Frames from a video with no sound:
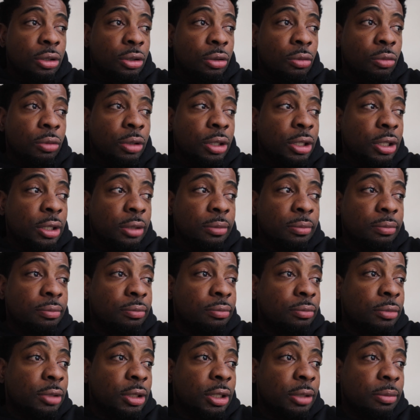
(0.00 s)
One of
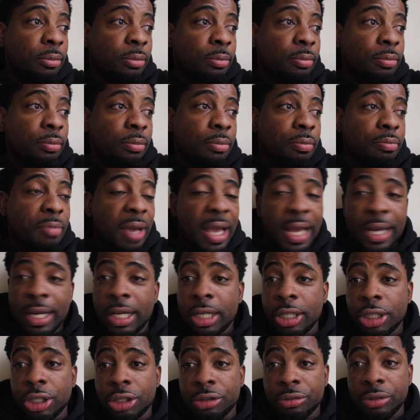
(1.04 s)
them
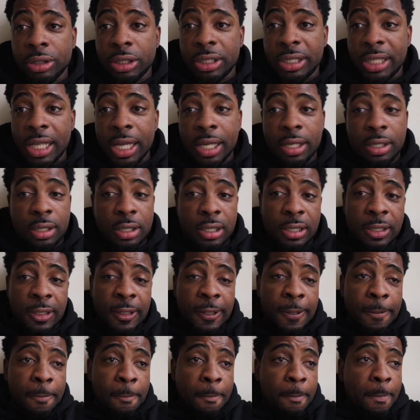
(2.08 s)
backcountry states.
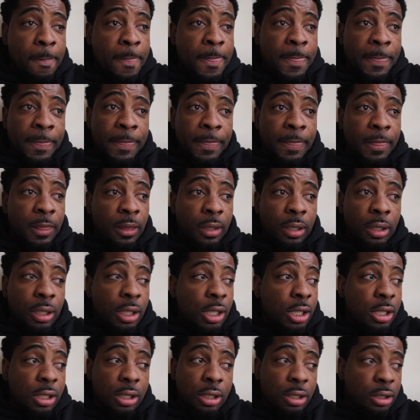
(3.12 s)

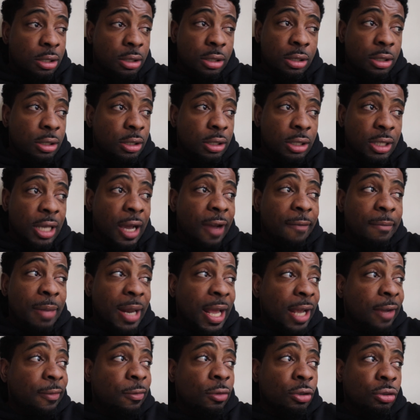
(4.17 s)
Because y'all
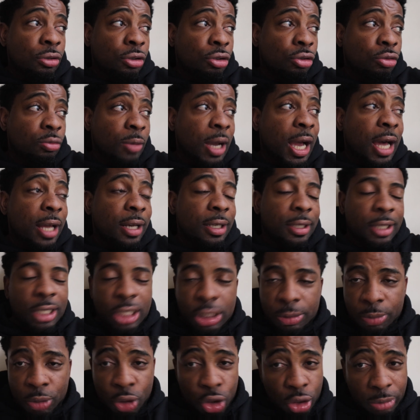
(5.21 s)
black folks is wild. This is
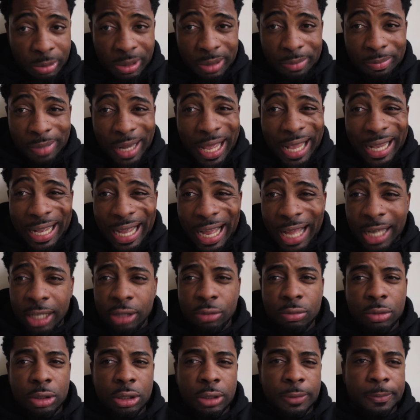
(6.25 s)
supposed to be Black
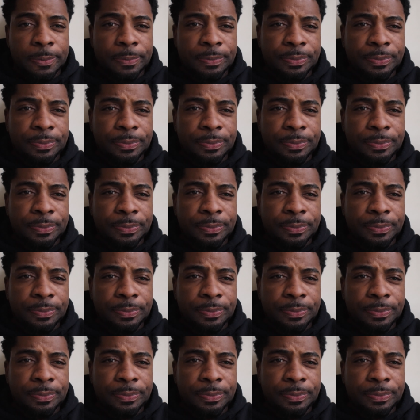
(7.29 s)
Hollywood.